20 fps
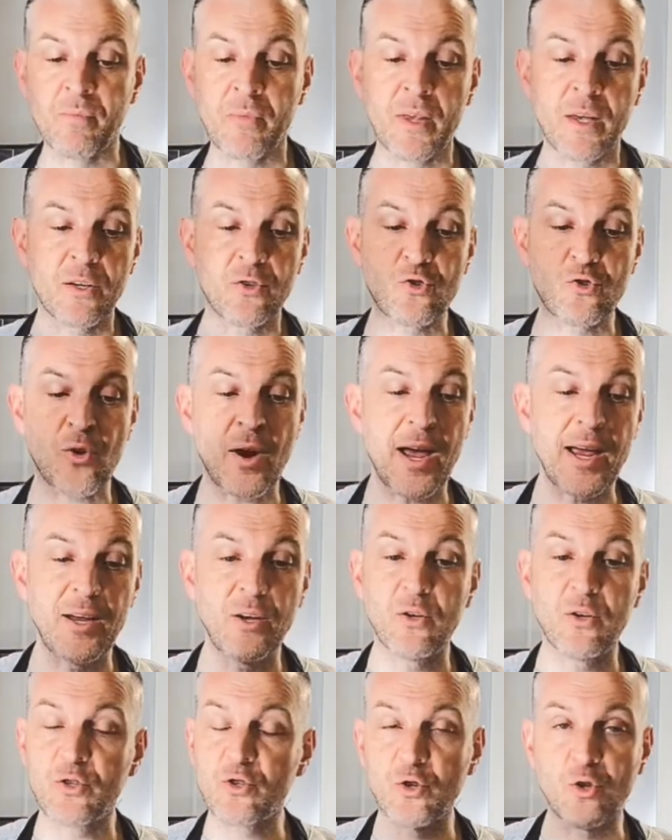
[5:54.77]
try
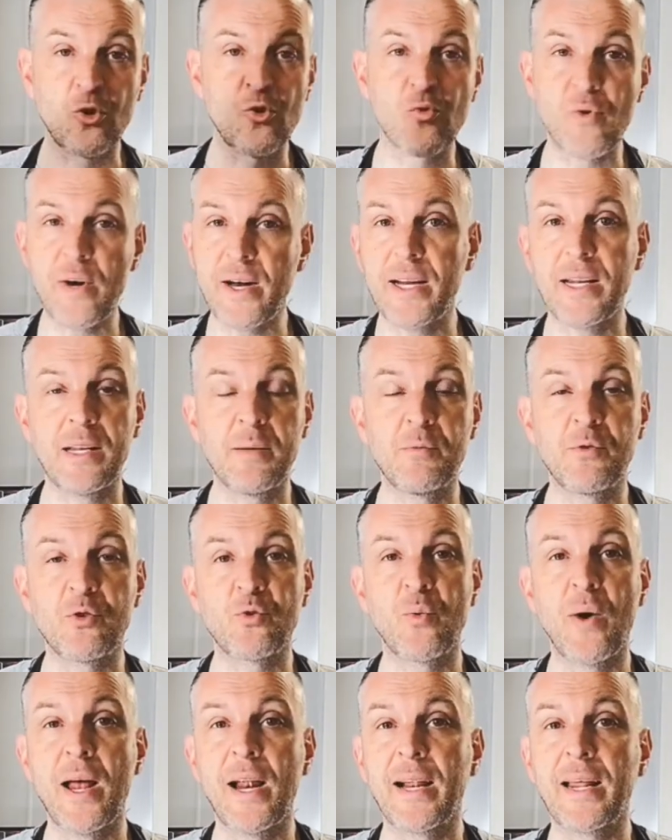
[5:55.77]
also grating them as
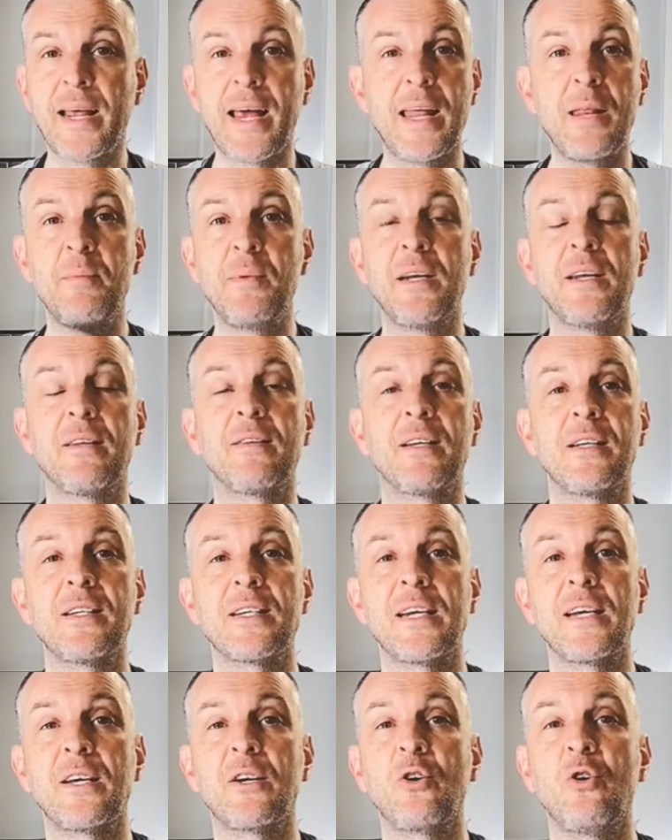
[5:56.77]
well and get them into things
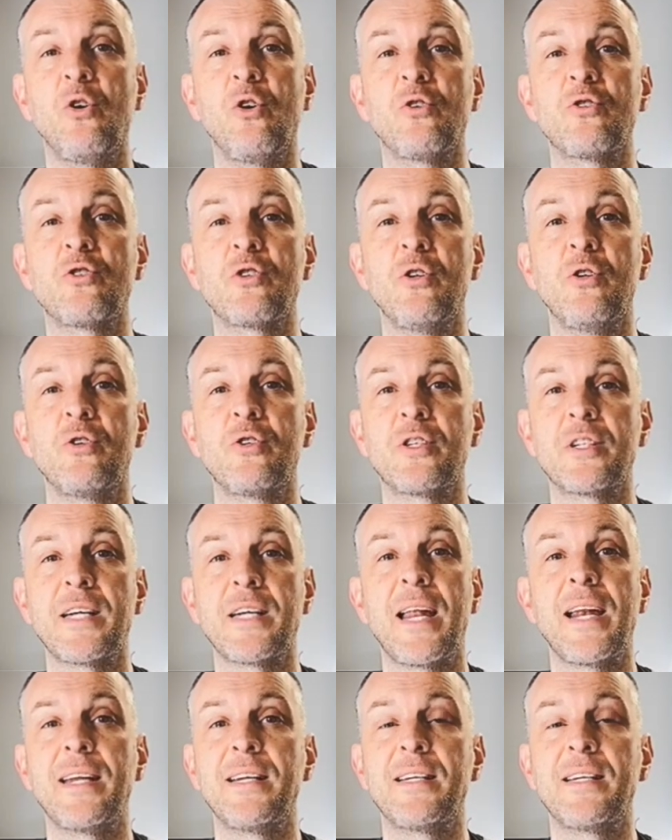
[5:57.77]
like coleslaws, salads,